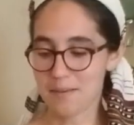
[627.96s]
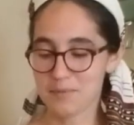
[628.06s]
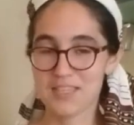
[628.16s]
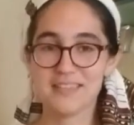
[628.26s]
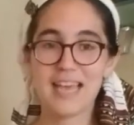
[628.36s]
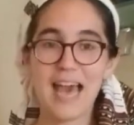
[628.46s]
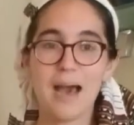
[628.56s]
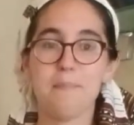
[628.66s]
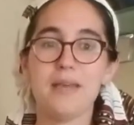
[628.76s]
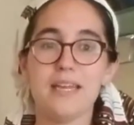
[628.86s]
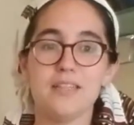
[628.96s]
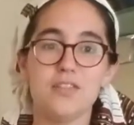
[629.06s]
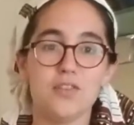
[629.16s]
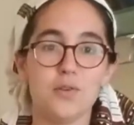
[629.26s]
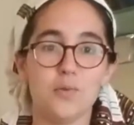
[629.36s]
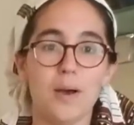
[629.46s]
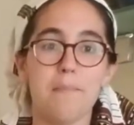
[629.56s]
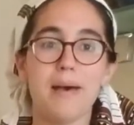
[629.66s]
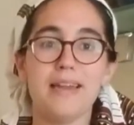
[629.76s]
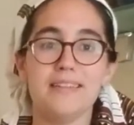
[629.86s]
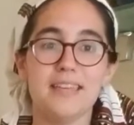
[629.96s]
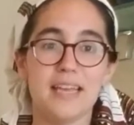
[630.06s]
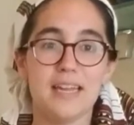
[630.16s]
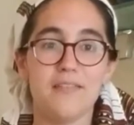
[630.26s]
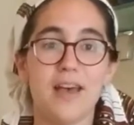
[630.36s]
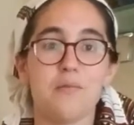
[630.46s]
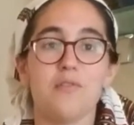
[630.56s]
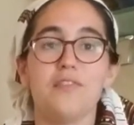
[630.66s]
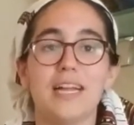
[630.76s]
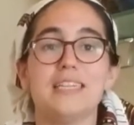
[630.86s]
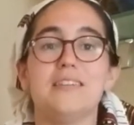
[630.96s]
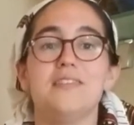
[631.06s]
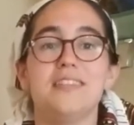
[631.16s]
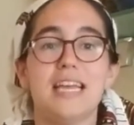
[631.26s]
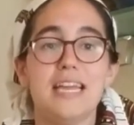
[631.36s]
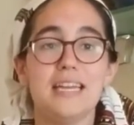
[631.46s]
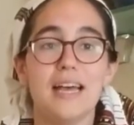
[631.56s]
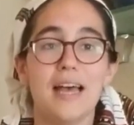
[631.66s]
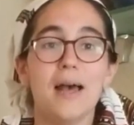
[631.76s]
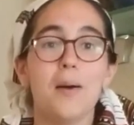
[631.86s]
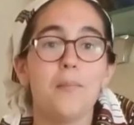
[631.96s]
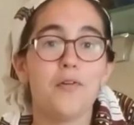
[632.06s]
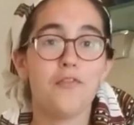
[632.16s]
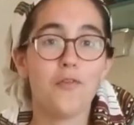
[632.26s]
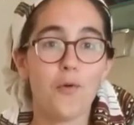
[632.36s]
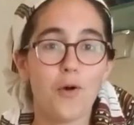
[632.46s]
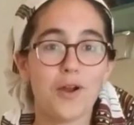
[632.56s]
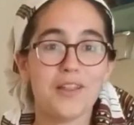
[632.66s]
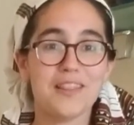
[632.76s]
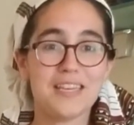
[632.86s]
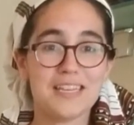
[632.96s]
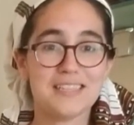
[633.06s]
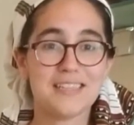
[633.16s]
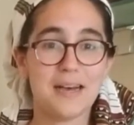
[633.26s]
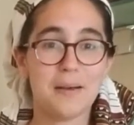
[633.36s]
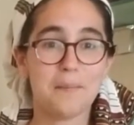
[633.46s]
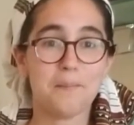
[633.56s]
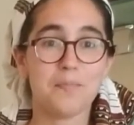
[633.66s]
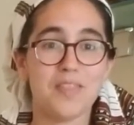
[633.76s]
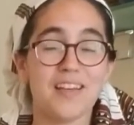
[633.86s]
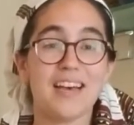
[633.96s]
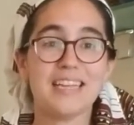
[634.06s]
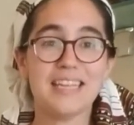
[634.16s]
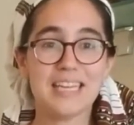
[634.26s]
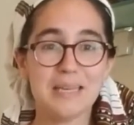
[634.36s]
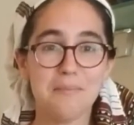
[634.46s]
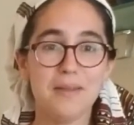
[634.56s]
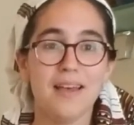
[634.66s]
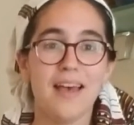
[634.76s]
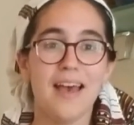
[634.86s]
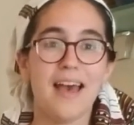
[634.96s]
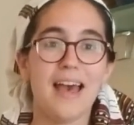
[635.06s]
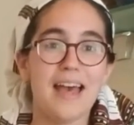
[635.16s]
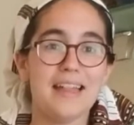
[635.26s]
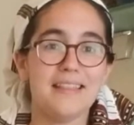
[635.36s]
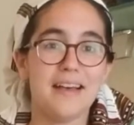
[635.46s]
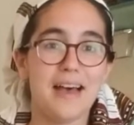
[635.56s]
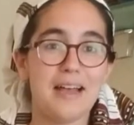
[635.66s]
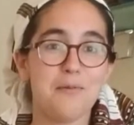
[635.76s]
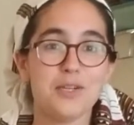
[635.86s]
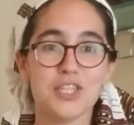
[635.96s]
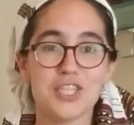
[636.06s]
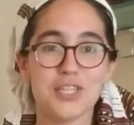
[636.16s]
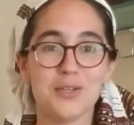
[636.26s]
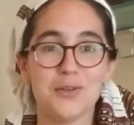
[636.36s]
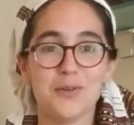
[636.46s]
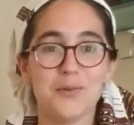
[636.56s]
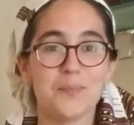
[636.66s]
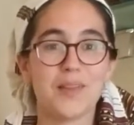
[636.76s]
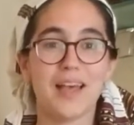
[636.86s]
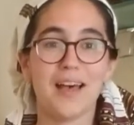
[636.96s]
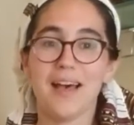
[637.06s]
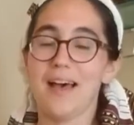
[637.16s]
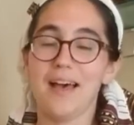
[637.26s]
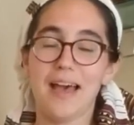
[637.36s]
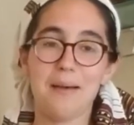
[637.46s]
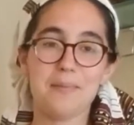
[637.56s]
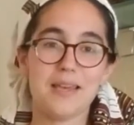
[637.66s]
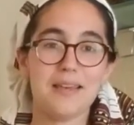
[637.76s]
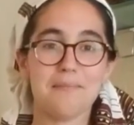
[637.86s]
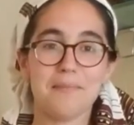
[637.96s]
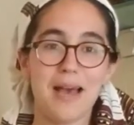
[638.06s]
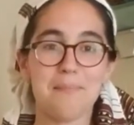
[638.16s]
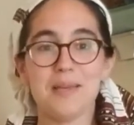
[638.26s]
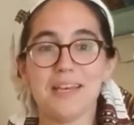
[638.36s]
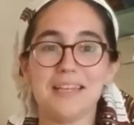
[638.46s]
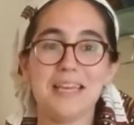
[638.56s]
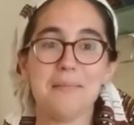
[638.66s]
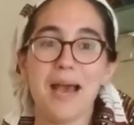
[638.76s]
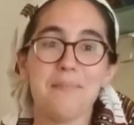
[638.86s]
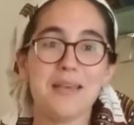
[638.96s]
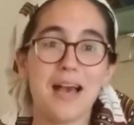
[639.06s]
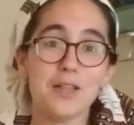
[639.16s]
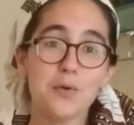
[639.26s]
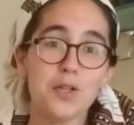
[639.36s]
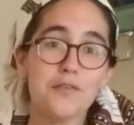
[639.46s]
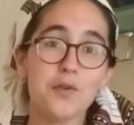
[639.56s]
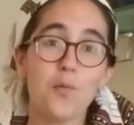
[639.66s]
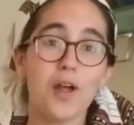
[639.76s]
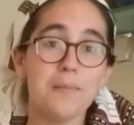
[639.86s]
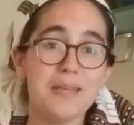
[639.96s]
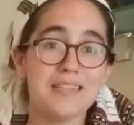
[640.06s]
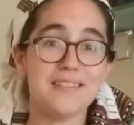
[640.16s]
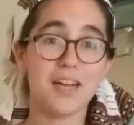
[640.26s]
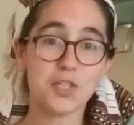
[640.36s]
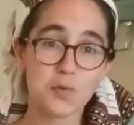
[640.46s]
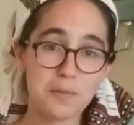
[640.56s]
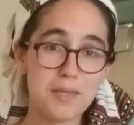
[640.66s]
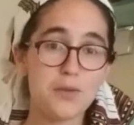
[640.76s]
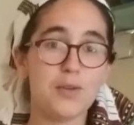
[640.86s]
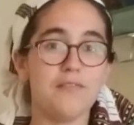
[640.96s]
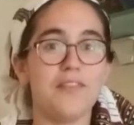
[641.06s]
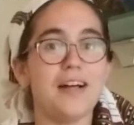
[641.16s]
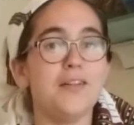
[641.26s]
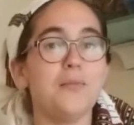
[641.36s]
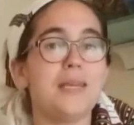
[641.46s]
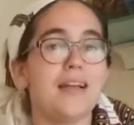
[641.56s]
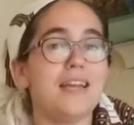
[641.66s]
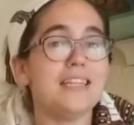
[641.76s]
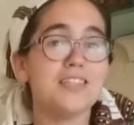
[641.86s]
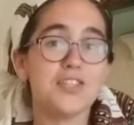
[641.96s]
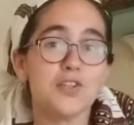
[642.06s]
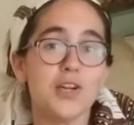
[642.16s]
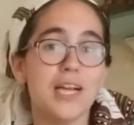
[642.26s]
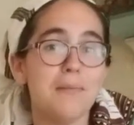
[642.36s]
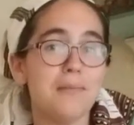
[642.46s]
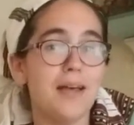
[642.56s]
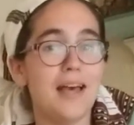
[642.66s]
to tap into a meditative and reflective state before these chagim. And I wish you happy chagim, happy Elul. If you want to be in touch with me, you can follow me on Instagram.